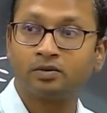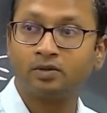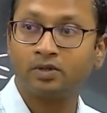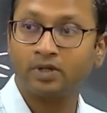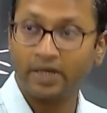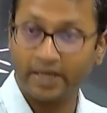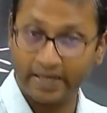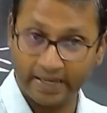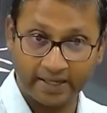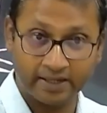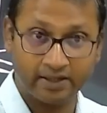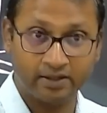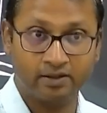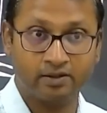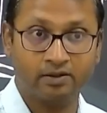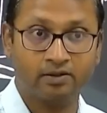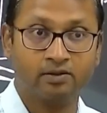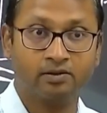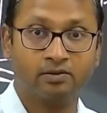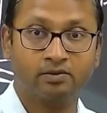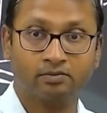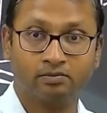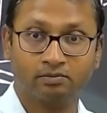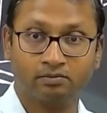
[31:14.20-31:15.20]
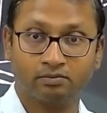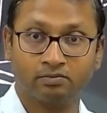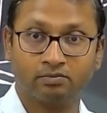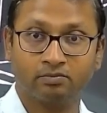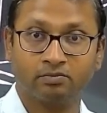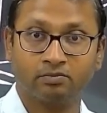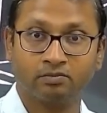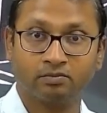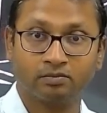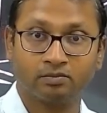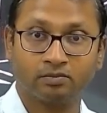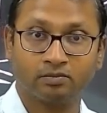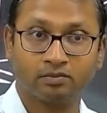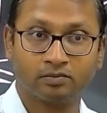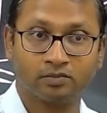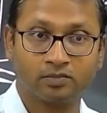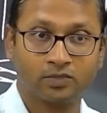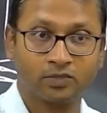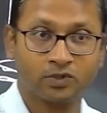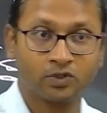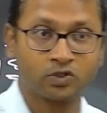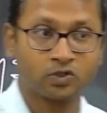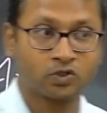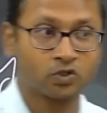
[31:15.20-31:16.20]
n.
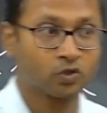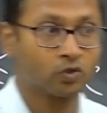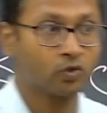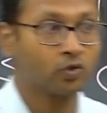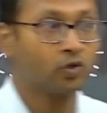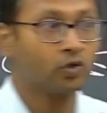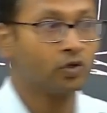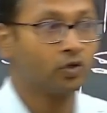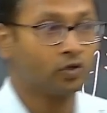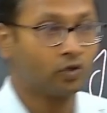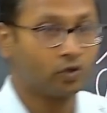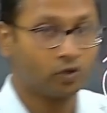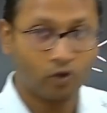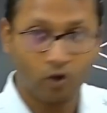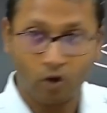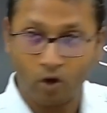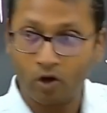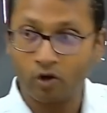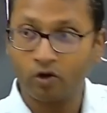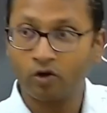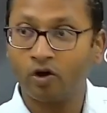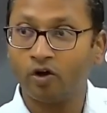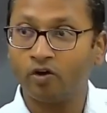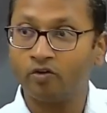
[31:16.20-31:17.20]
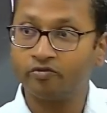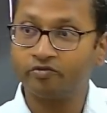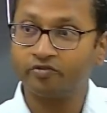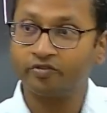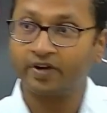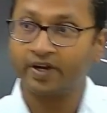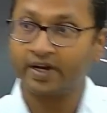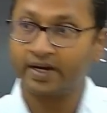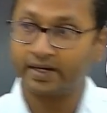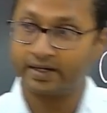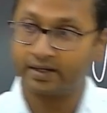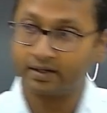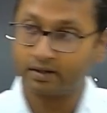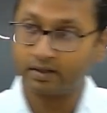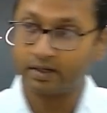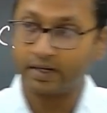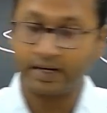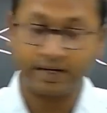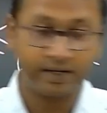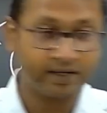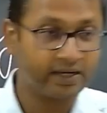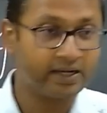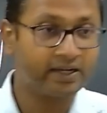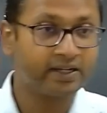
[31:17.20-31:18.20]
So log of
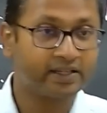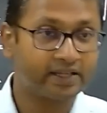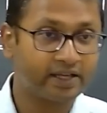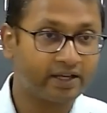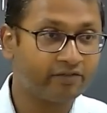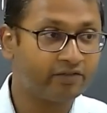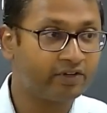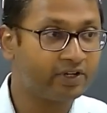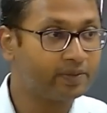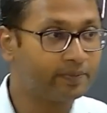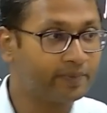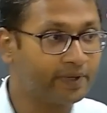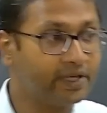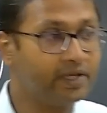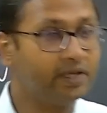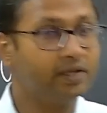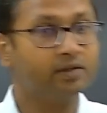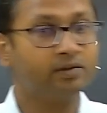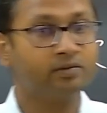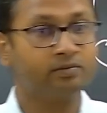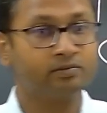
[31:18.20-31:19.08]
100k will be